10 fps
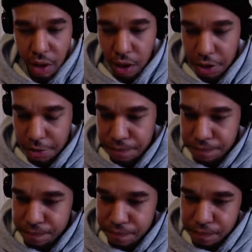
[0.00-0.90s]
Um,
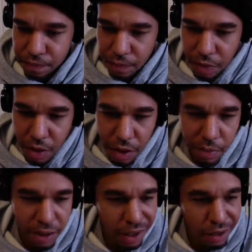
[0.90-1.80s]

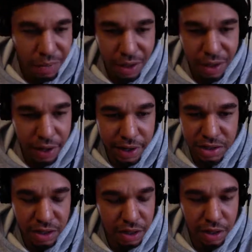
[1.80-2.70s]
but yeah, man, like I
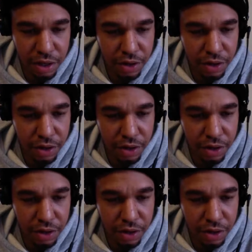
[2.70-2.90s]
said,